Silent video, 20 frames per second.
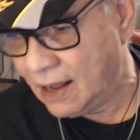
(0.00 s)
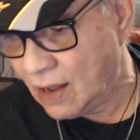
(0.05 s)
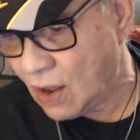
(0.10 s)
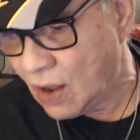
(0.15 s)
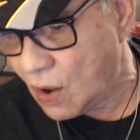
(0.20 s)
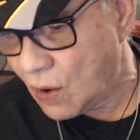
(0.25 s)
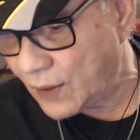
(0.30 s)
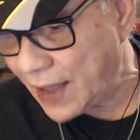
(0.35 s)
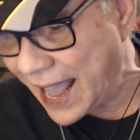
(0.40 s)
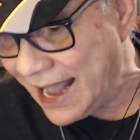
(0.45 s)

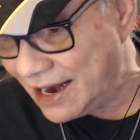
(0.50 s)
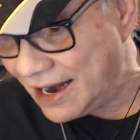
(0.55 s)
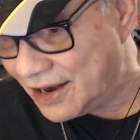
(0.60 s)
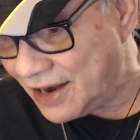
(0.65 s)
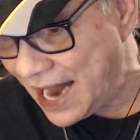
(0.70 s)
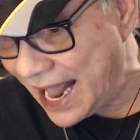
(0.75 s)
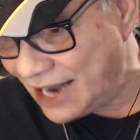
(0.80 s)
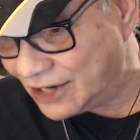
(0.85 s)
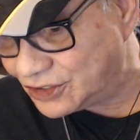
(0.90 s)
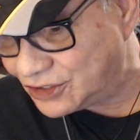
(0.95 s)
Okay,
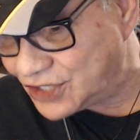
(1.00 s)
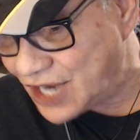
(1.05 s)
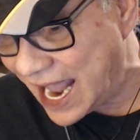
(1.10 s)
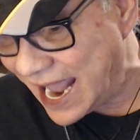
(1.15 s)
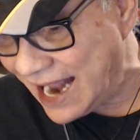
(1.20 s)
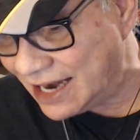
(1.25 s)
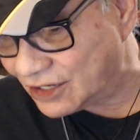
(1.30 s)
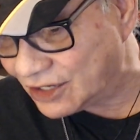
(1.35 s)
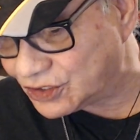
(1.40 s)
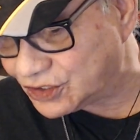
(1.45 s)
today's date
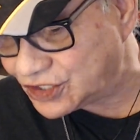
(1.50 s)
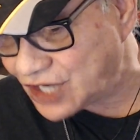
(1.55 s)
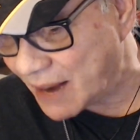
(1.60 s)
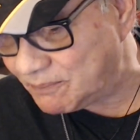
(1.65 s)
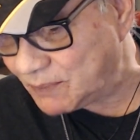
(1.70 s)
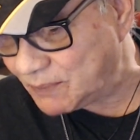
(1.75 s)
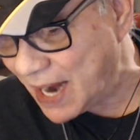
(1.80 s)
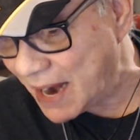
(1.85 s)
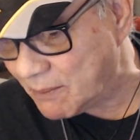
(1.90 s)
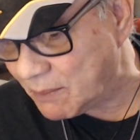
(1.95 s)
is
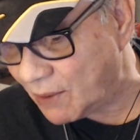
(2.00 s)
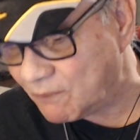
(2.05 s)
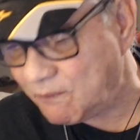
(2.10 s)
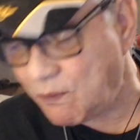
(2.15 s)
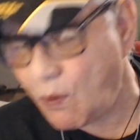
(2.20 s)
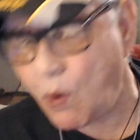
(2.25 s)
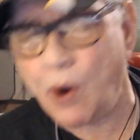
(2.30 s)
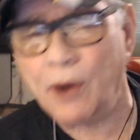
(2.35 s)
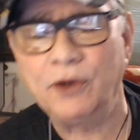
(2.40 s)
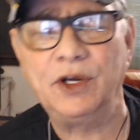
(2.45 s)
September
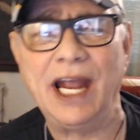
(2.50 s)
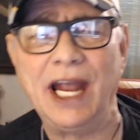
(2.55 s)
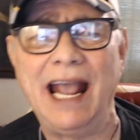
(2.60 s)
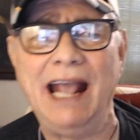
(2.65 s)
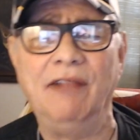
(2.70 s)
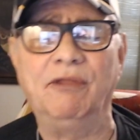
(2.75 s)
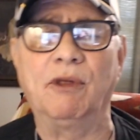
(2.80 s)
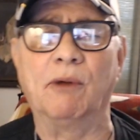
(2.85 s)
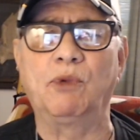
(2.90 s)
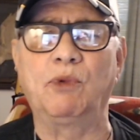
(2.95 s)
14th
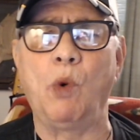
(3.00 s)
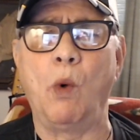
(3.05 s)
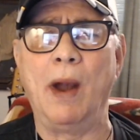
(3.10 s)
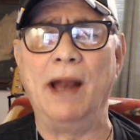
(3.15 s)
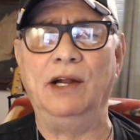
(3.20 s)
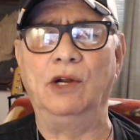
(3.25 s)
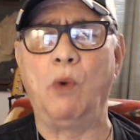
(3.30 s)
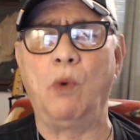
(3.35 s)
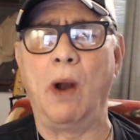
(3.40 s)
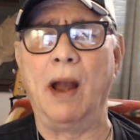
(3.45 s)
of
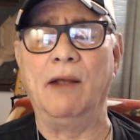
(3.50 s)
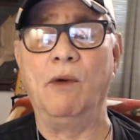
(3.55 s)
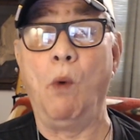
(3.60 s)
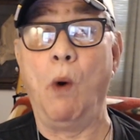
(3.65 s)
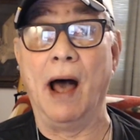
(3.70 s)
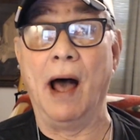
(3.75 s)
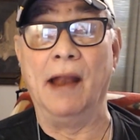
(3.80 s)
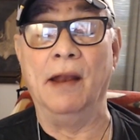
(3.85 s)
2021.